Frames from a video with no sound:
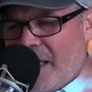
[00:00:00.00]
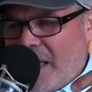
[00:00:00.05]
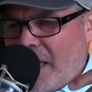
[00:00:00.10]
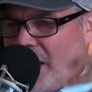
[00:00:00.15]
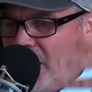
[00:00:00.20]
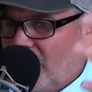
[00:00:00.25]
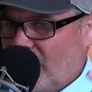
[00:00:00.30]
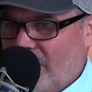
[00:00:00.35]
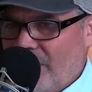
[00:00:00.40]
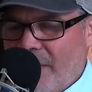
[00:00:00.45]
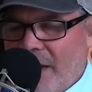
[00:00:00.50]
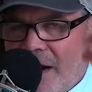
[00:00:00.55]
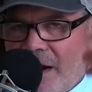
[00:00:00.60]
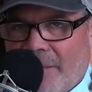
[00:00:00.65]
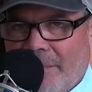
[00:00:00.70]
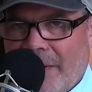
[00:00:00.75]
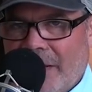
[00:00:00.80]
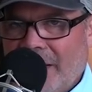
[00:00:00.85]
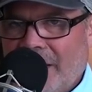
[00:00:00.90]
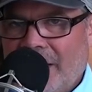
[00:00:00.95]
here and
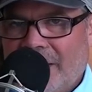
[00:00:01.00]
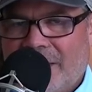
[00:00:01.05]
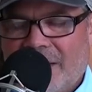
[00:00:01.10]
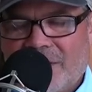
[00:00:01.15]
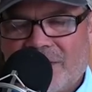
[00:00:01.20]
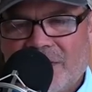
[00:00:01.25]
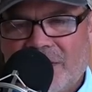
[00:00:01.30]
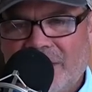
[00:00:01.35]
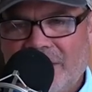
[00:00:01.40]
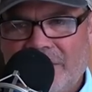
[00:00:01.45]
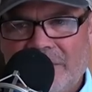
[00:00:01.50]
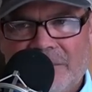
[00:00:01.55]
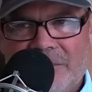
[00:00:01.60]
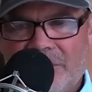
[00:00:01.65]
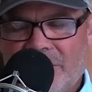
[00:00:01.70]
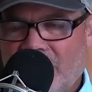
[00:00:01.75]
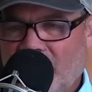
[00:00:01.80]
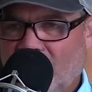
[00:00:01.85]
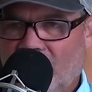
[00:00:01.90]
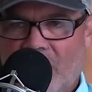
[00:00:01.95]
there, but it
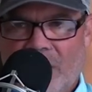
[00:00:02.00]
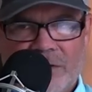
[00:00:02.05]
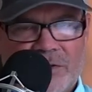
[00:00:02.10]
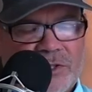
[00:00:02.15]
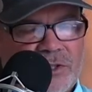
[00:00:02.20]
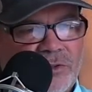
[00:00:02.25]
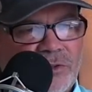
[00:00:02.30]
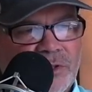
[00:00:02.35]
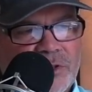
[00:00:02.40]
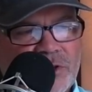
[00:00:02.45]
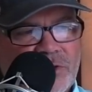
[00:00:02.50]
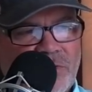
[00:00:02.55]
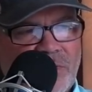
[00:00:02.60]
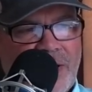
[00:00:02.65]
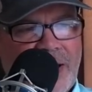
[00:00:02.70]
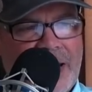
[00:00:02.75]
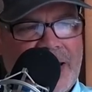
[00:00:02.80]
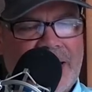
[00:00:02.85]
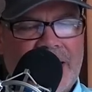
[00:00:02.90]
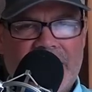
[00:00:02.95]
doesn't, the lawn still looks
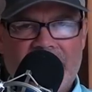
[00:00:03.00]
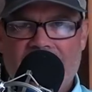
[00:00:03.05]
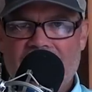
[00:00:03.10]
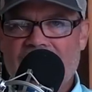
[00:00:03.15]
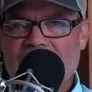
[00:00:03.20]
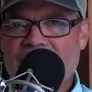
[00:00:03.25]
great. It